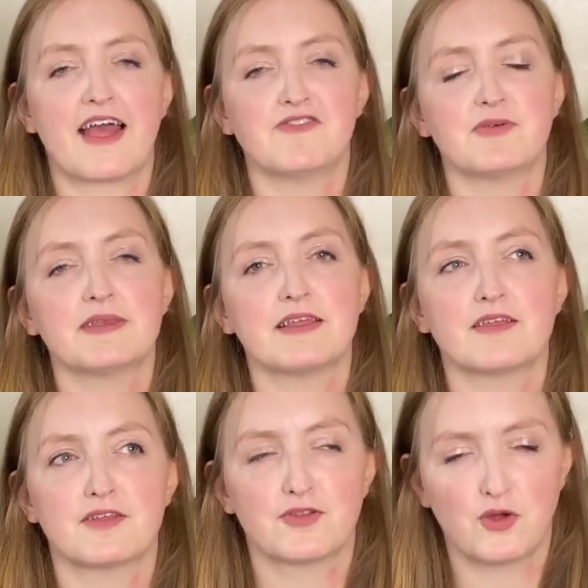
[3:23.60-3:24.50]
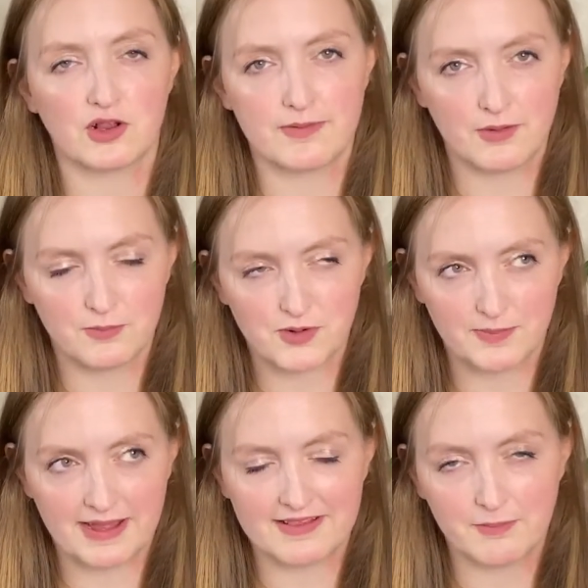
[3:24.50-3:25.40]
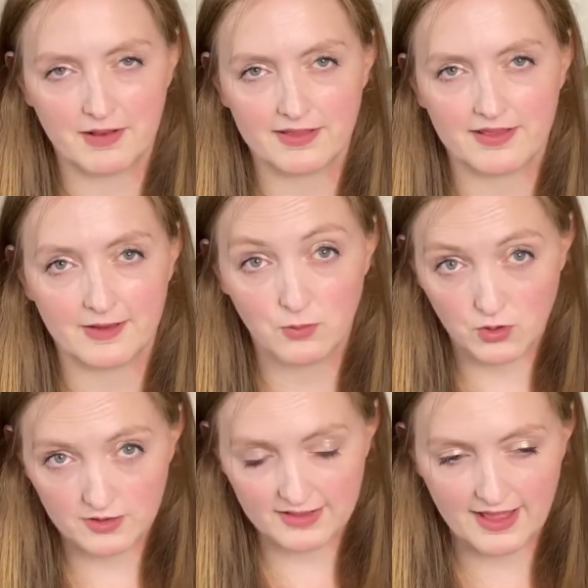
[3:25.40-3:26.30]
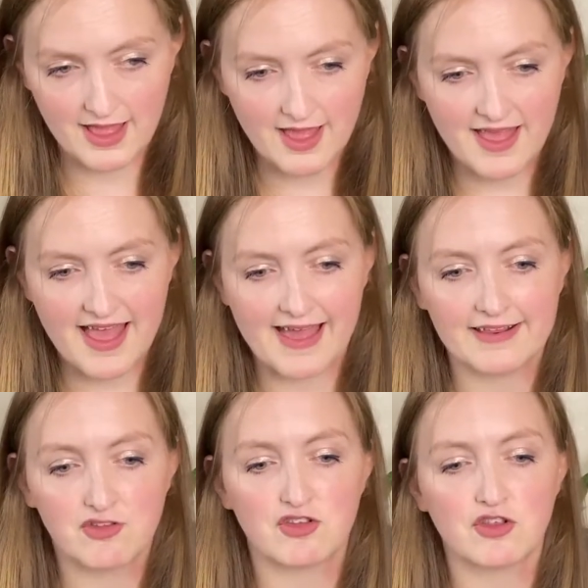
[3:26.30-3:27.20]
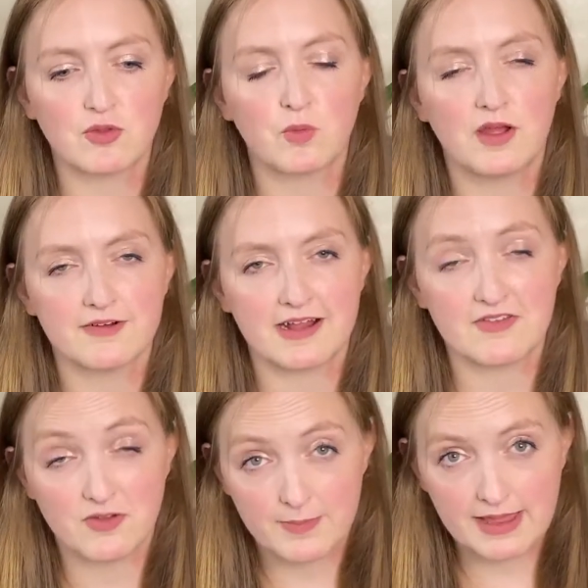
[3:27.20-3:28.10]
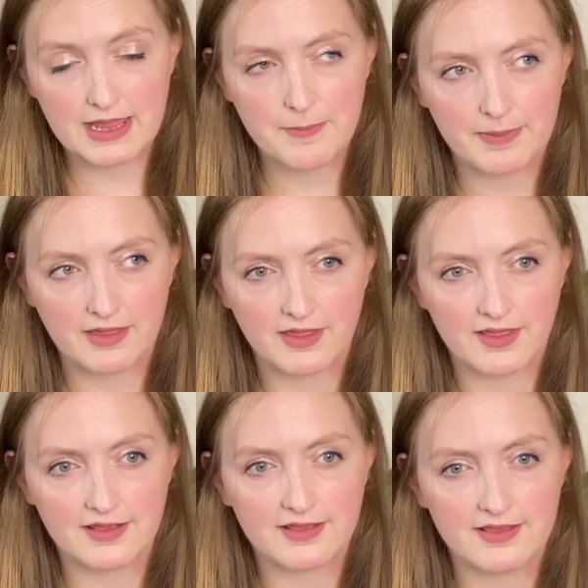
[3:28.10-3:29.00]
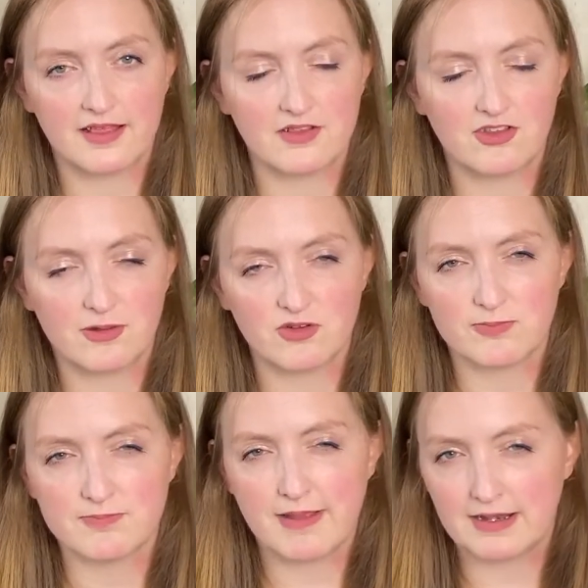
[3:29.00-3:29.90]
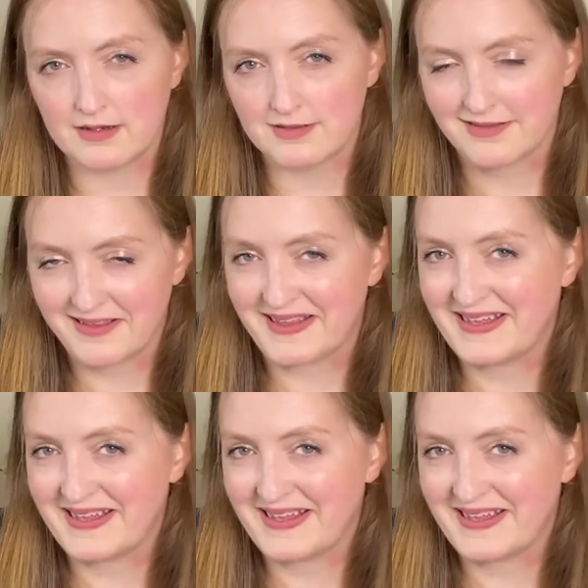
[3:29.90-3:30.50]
everybody talks about propagating plants in water, and it just doesn't work great for me because it's too much maintenance.